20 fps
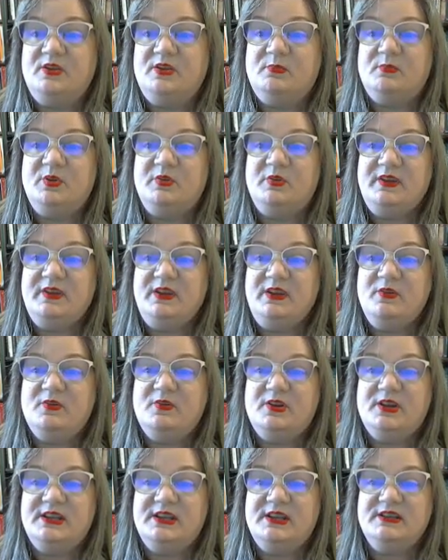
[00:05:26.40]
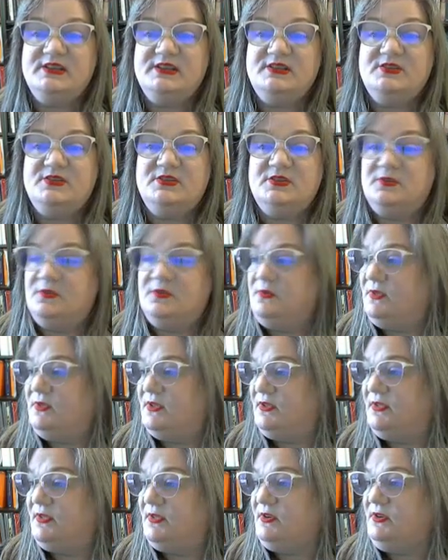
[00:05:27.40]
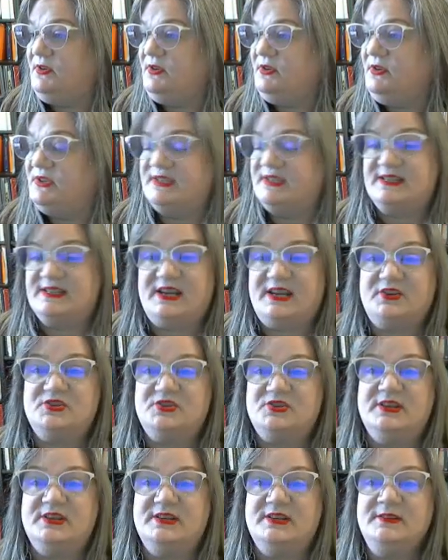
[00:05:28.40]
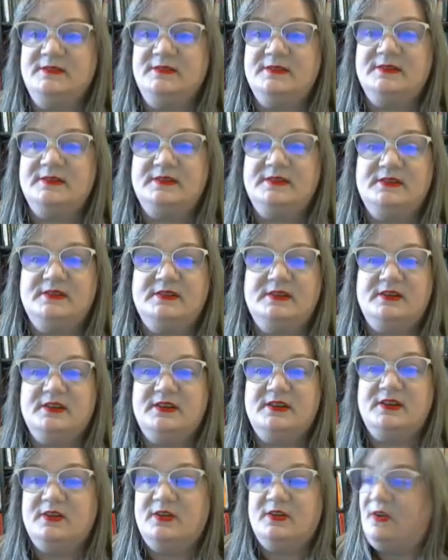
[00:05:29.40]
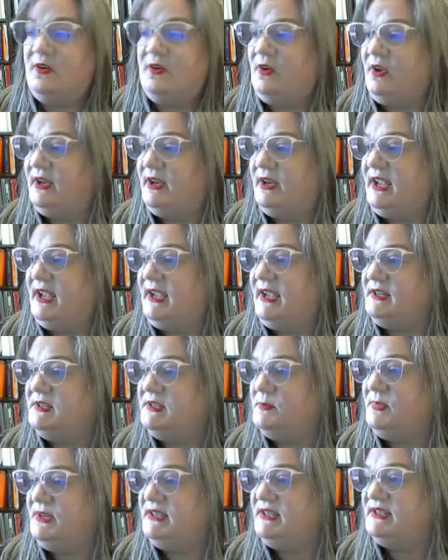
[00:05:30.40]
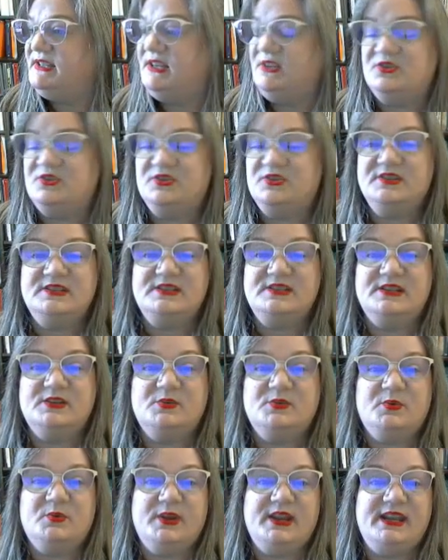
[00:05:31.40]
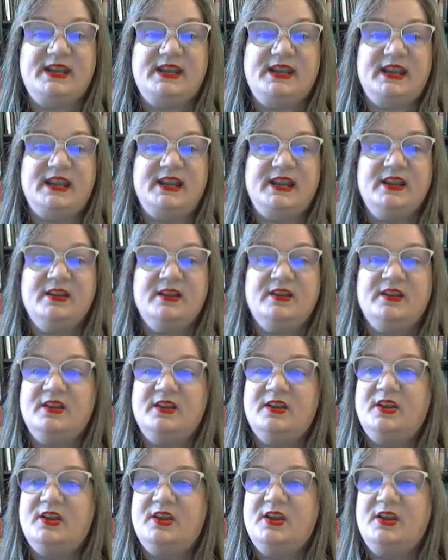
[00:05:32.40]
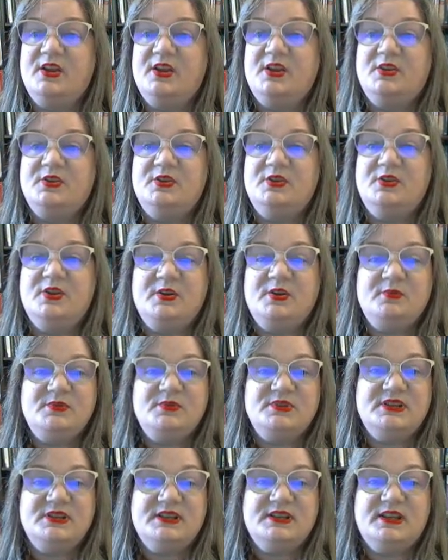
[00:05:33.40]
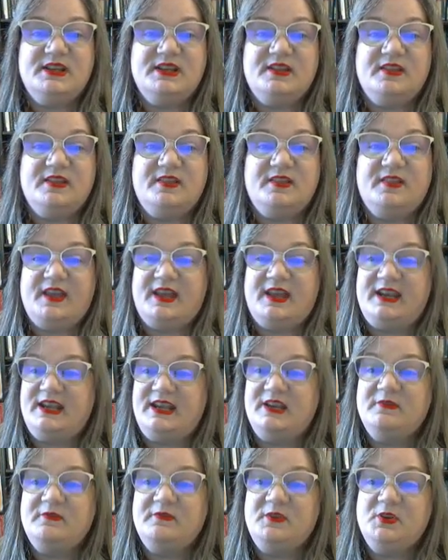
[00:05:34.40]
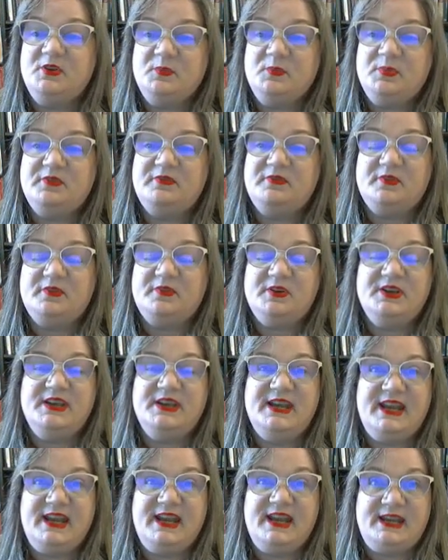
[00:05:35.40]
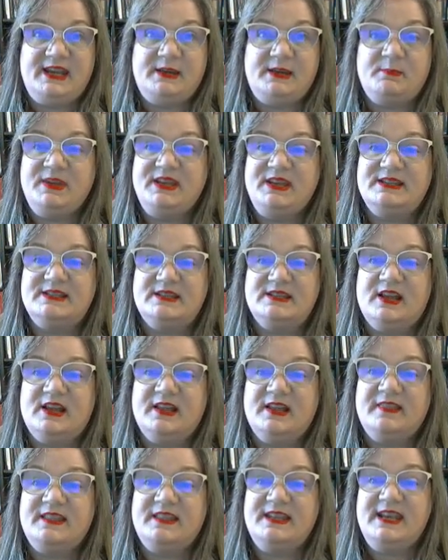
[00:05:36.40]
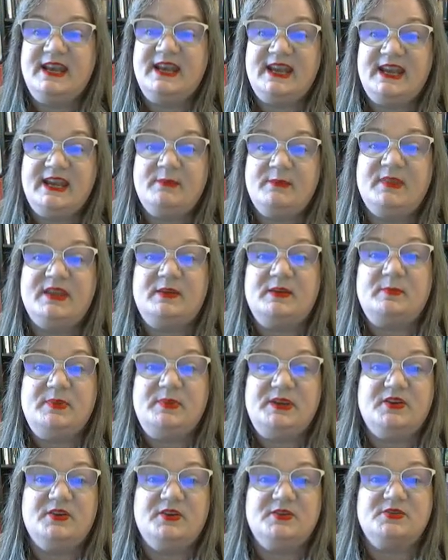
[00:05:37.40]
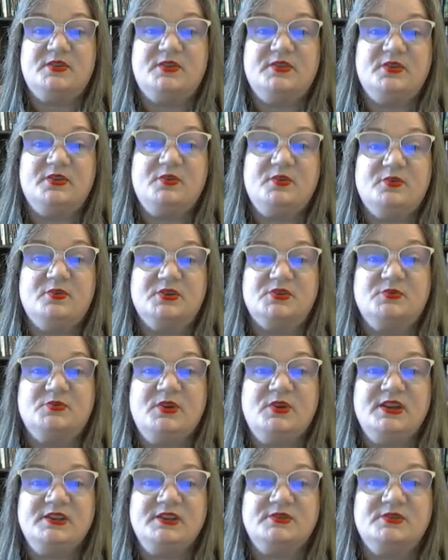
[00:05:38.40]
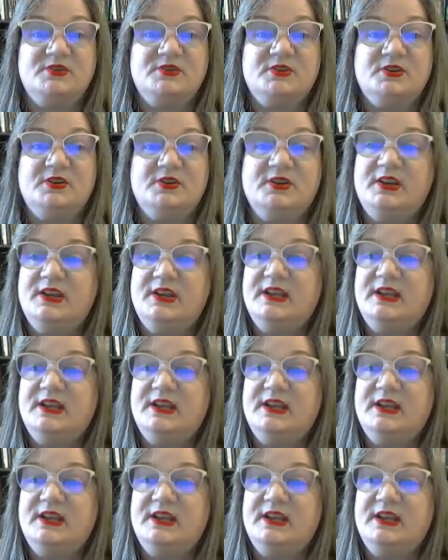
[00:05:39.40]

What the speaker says: Moving on to the third section on expectations and grading, note that if your preferred name is not the name that appears on the course roster,